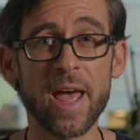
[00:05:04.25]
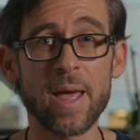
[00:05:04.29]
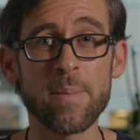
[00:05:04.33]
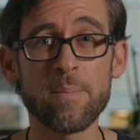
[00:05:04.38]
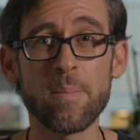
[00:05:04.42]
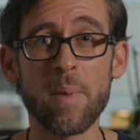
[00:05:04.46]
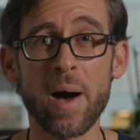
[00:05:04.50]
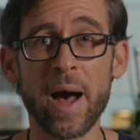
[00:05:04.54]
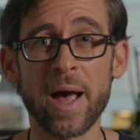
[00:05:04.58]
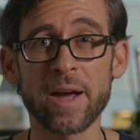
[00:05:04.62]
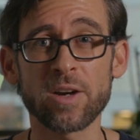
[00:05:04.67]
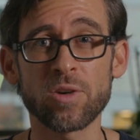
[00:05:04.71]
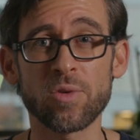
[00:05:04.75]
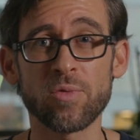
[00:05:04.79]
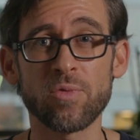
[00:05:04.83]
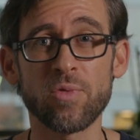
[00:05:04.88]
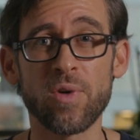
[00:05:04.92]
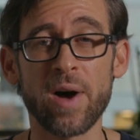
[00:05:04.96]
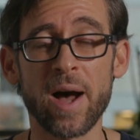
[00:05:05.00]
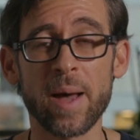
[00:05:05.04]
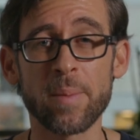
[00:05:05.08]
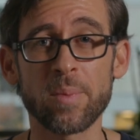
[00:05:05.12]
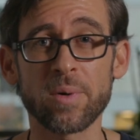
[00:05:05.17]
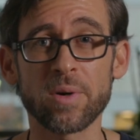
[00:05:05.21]
a
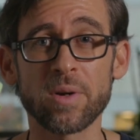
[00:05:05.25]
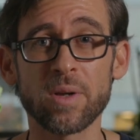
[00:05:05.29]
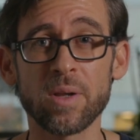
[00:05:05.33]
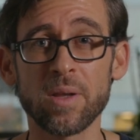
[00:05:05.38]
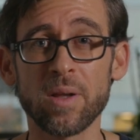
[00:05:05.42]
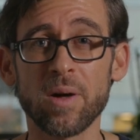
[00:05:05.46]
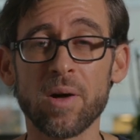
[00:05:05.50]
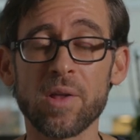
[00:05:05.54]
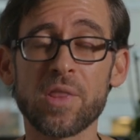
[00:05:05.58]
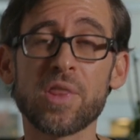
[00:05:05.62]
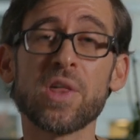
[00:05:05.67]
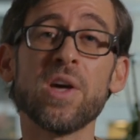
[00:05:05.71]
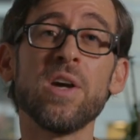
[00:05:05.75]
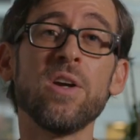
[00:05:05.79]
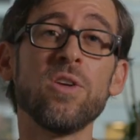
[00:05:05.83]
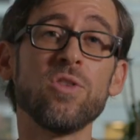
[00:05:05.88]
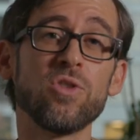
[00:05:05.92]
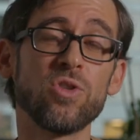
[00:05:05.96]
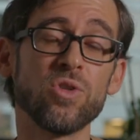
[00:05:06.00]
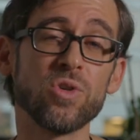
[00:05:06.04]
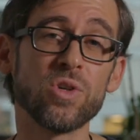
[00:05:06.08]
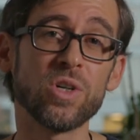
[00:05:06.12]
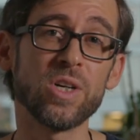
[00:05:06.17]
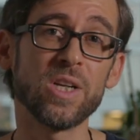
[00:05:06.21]
microfiber cloth
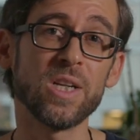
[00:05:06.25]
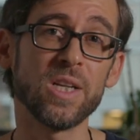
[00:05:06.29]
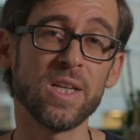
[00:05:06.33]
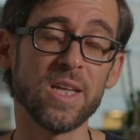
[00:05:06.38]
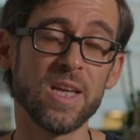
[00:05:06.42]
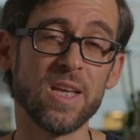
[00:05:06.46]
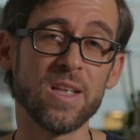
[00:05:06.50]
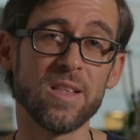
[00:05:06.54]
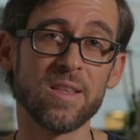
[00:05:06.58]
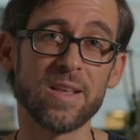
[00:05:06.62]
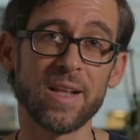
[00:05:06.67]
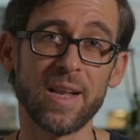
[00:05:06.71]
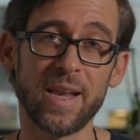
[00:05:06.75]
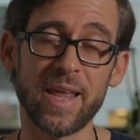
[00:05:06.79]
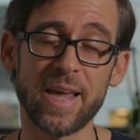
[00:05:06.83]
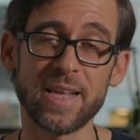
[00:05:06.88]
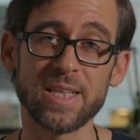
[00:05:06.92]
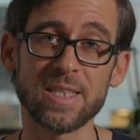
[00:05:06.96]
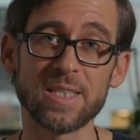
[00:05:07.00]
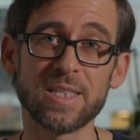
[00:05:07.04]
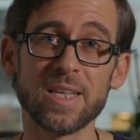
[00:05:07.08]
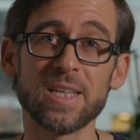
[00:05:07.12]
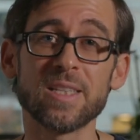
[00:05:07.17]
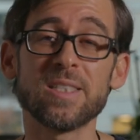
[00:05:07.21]
to clean the
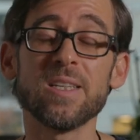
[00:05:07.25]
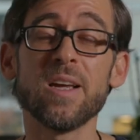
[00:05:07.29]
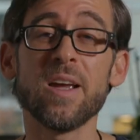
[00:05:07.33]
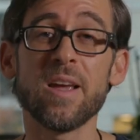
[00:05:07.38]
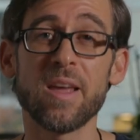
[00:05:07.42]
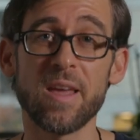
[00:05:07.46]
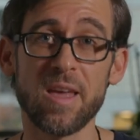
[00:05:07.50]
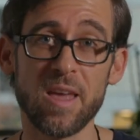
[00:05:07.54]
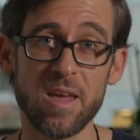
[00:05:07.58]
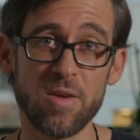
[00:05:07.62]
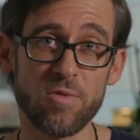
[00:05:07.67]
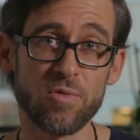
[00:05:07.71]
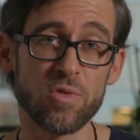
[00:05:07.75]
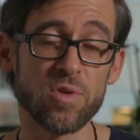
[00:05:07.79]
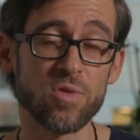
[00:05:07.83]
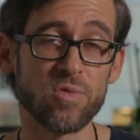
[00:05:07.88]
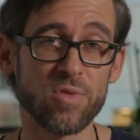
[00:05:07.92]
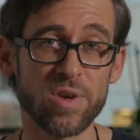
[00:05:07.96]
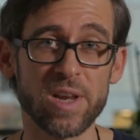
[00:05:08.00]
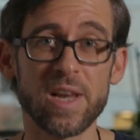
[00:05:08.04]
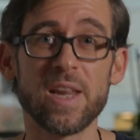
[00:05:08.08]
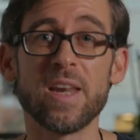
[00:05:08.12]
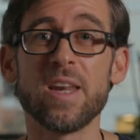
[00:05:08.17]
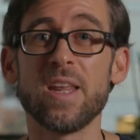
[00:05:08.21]
lenses if you
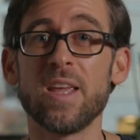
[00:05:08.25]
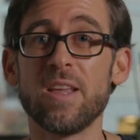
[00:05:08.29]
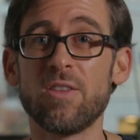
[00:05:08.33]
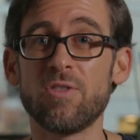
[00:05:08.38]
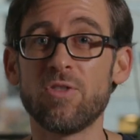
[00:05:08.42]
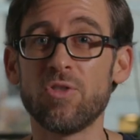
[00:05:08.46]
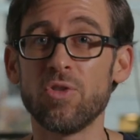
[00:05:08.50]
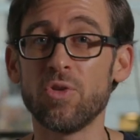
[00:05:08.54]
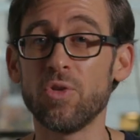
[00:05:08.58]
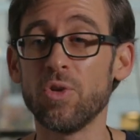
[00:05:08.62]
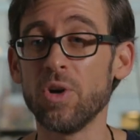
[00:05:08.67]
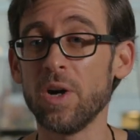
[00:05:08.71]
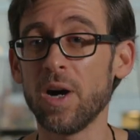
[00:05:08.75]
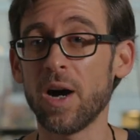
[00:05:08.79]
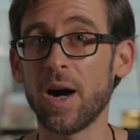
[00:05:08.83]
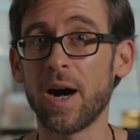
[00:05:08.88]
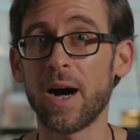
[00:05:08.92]
really need to,